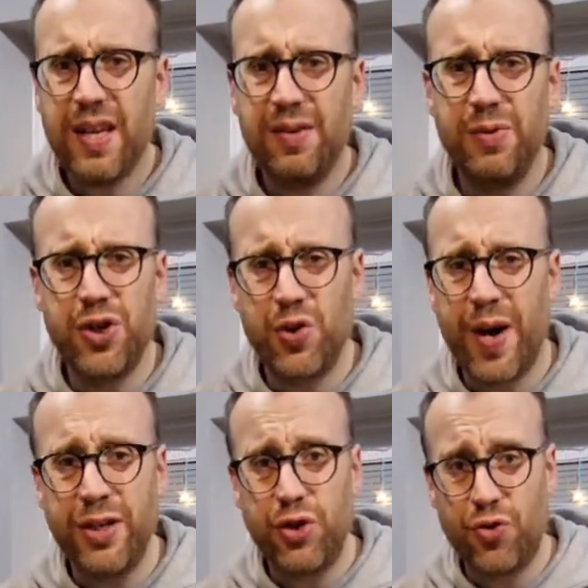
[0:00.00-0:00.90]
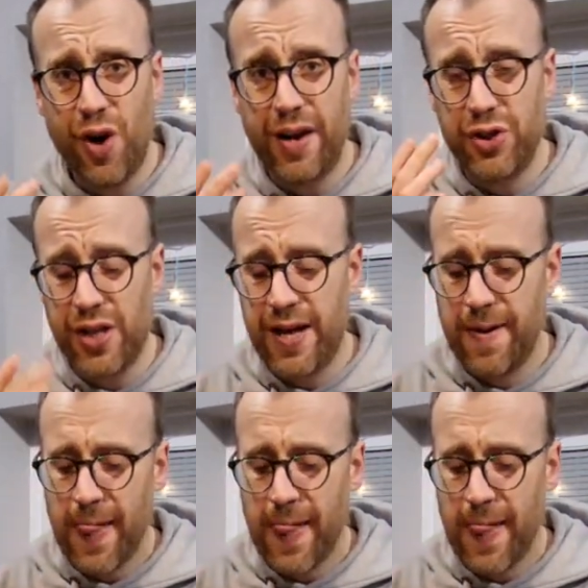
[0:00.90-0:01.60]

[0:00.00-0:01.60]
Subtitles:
which is quite strong actually.